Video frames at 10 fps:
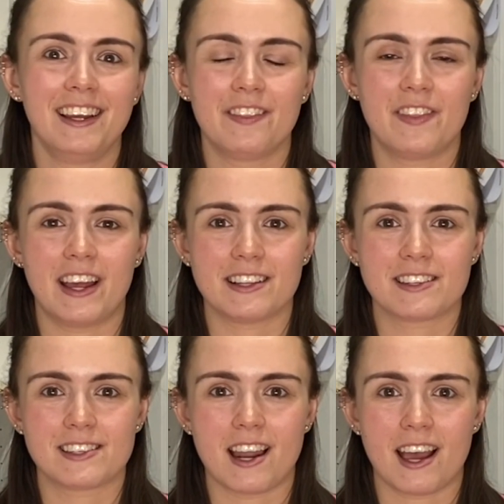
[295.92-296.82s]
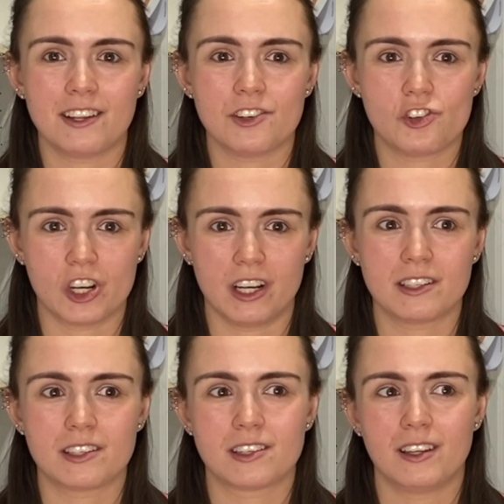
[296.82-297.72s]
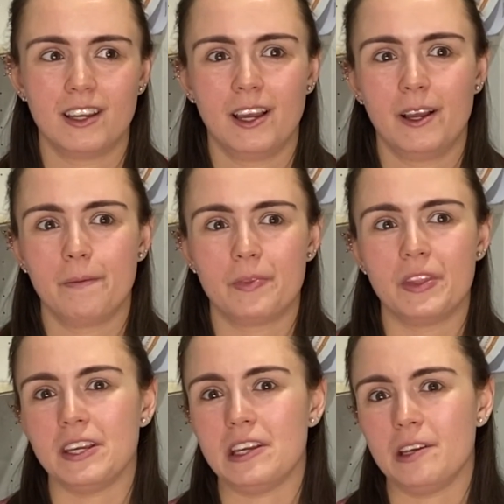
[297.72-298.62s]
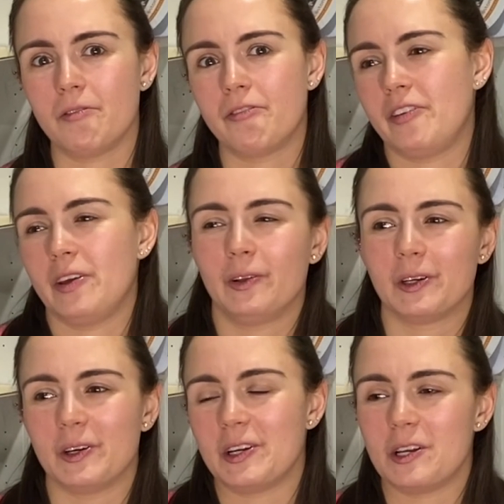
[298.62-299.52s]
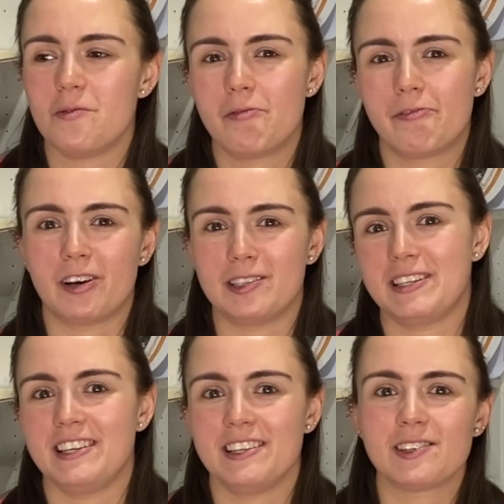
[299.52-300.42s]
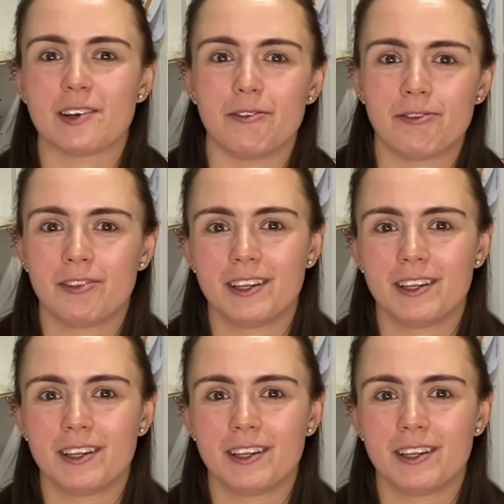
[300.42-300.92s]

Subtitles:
that it's not just the feel-good fuzzies of